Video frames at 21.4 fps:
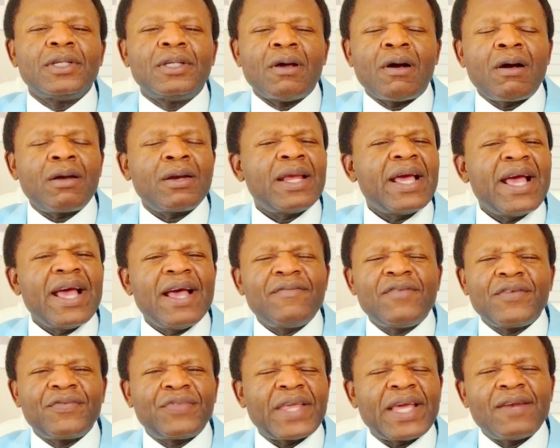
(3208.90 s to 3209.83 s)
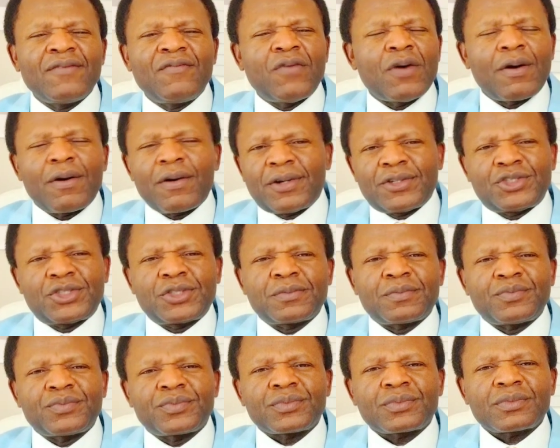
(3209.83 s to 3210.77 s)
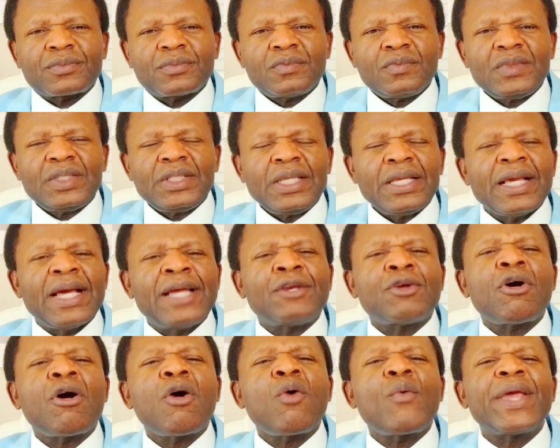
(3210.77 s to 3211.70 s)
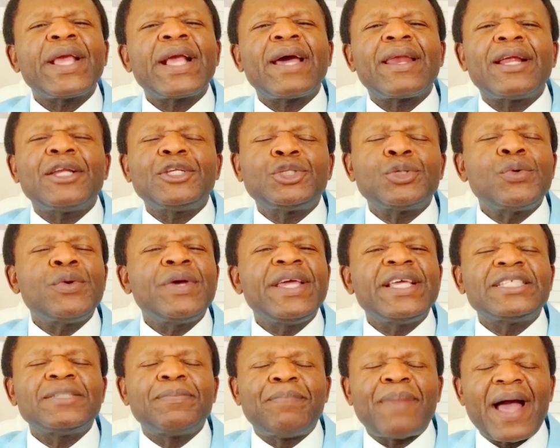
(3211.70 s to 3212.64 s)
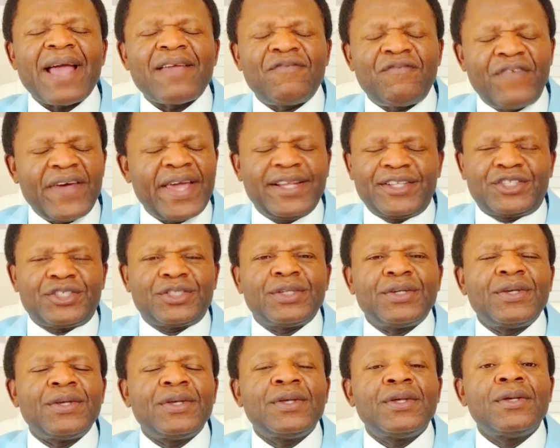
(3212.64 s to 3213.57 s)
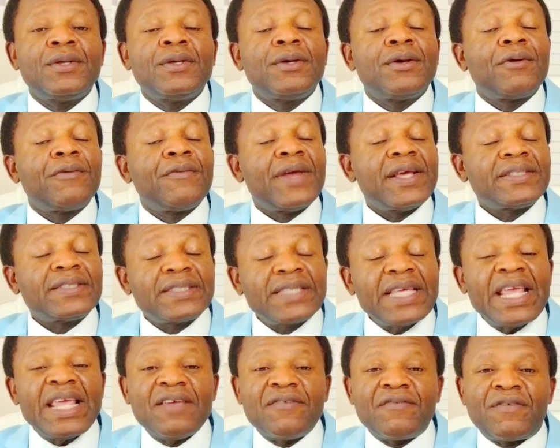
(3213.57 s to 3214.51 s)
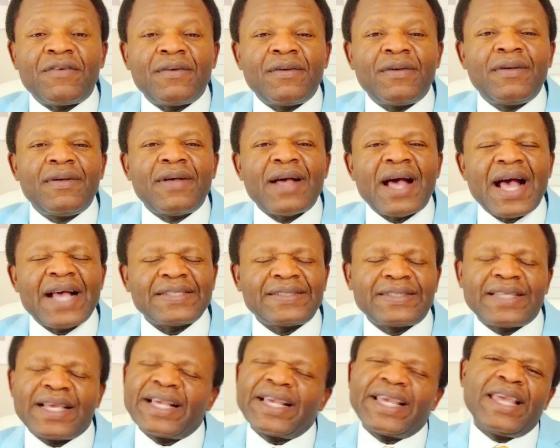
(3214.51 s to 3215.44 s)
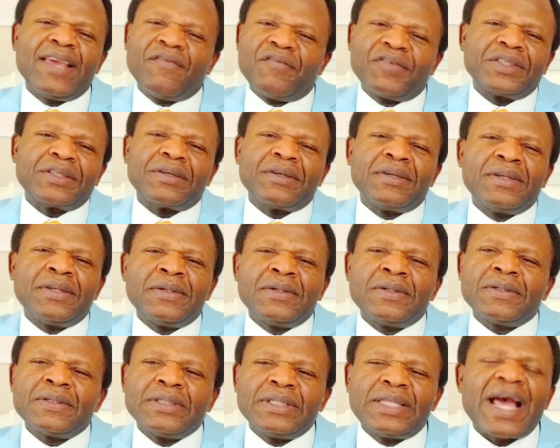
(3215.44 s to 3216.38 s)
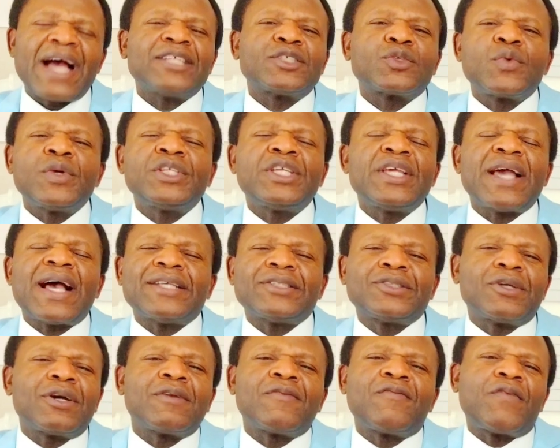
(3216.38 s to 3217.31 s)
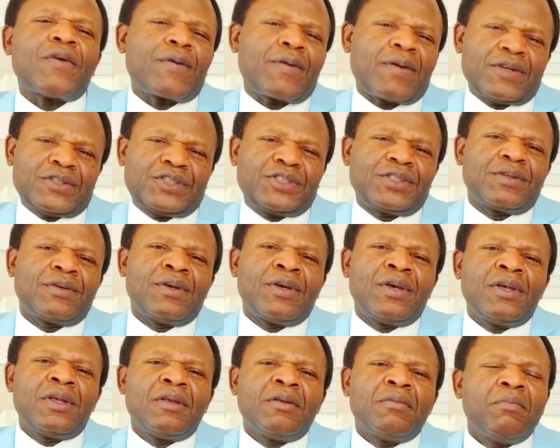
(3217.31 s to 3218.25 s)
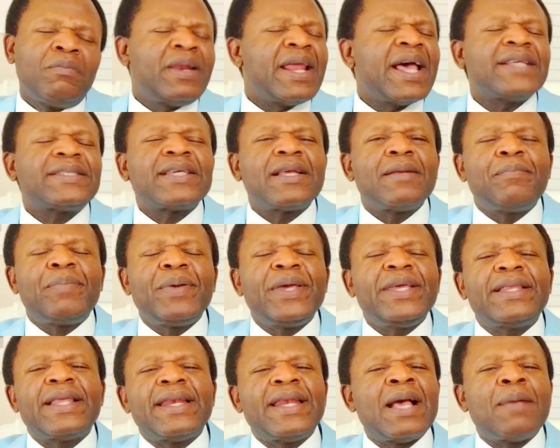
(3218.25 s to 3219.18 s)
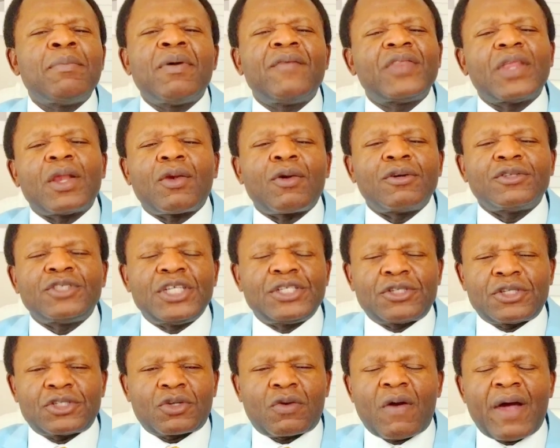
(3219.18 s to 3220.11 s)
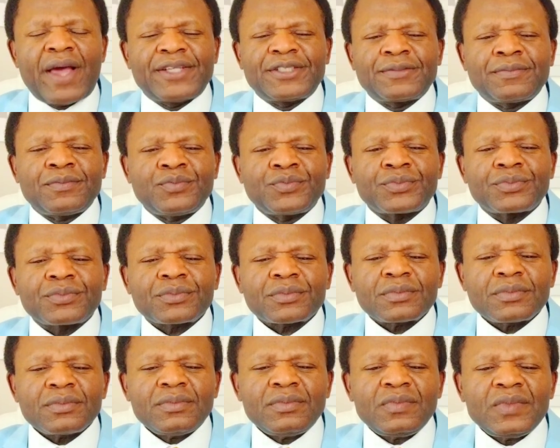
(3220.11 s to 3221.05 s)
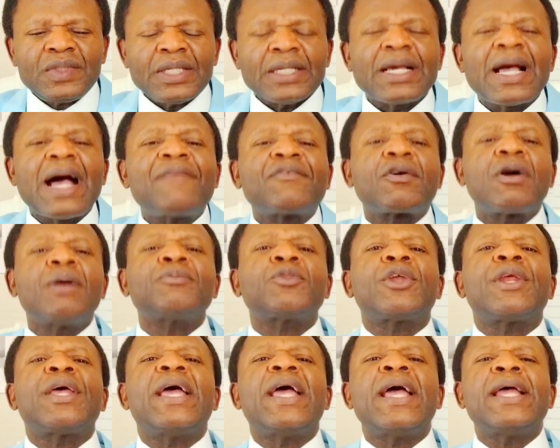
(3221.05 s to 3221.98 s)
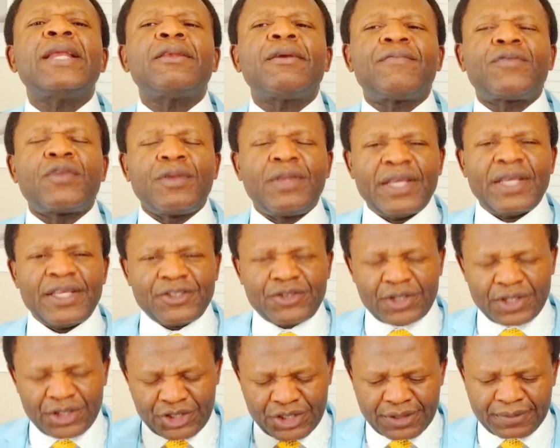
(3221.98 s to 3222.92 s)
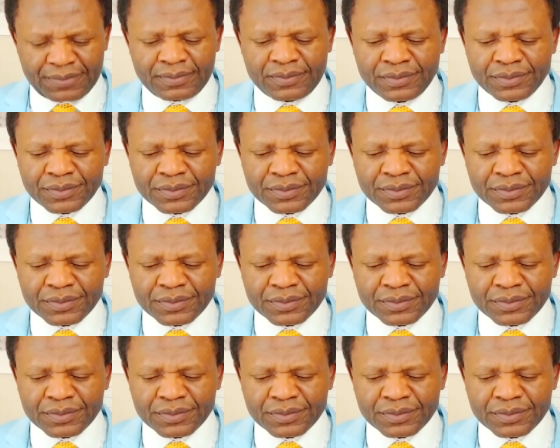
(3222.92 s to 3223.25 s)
done everything for us. And all we gotta do is by faith receive as a gift that which He has done for us. Blessed be the name of the Lord Jesus Christ. I've come to the end of today's teaching.